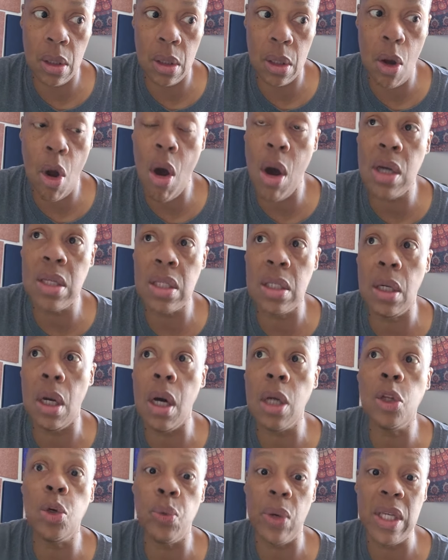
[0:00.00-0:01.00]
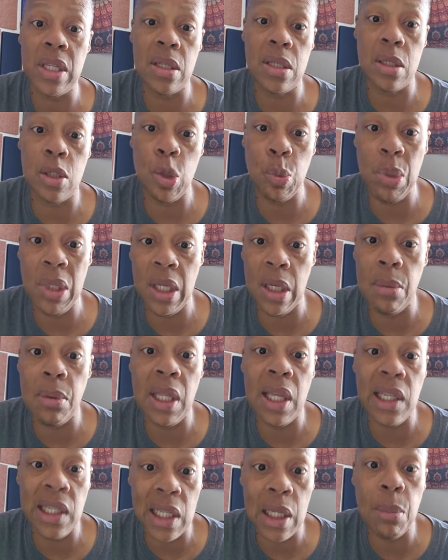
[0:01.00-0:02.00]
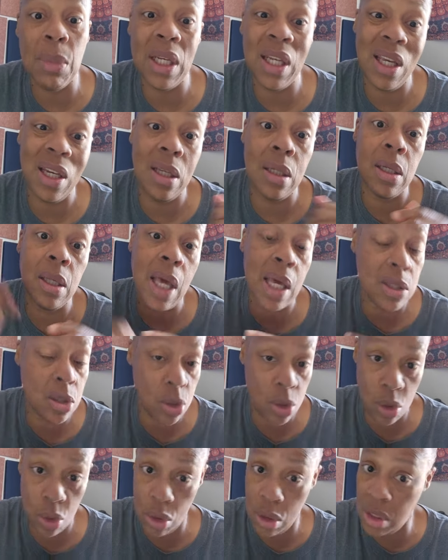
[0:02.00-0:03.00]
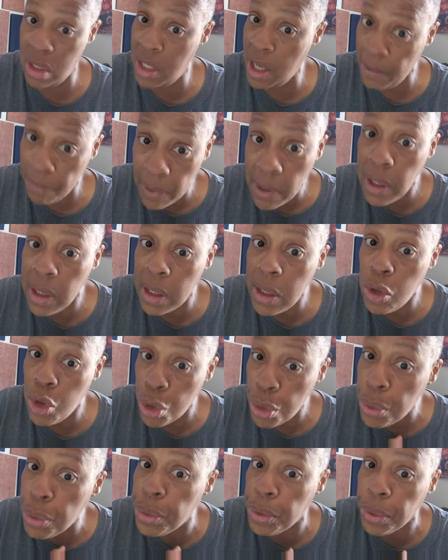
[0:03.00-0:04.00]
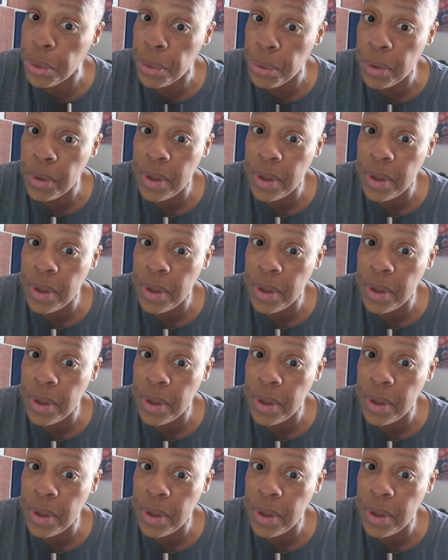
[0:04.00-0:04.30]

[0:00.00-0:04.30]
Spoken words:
causing other races to be eliminated. That's definitely true.